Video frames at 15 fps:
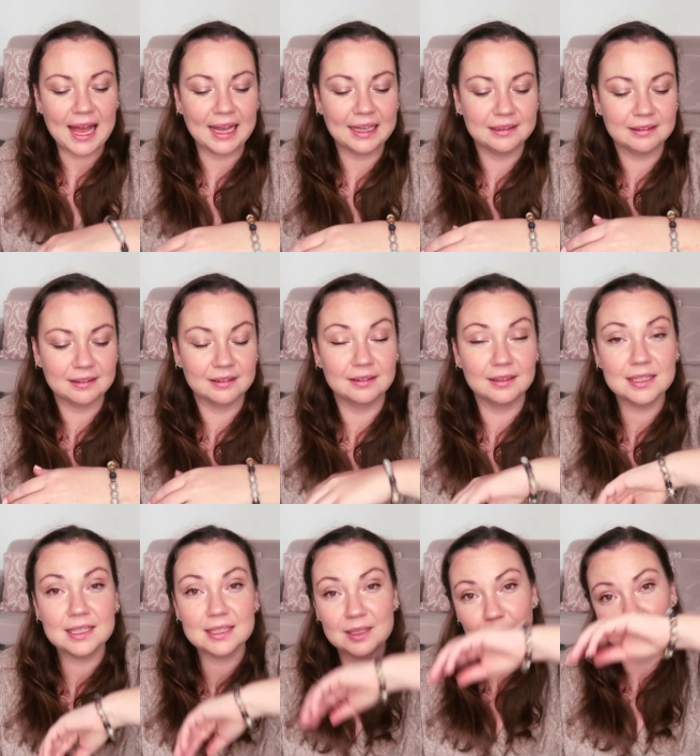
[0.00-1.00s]
And
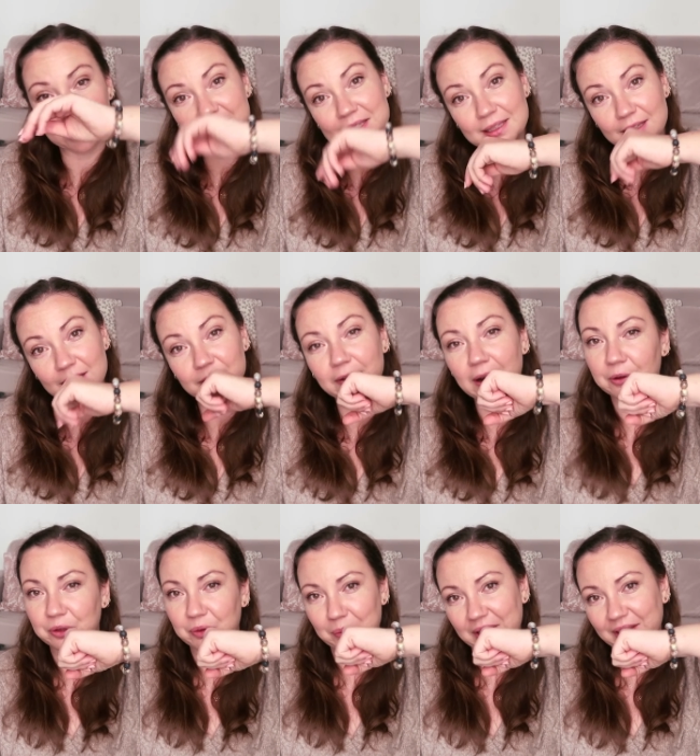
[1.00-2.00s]
this is the bracelet that
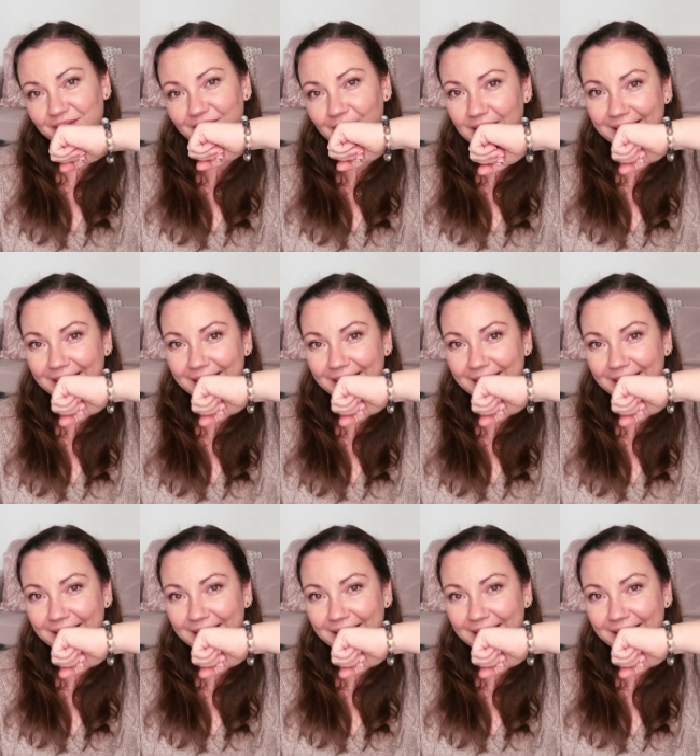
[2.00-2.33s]
found me.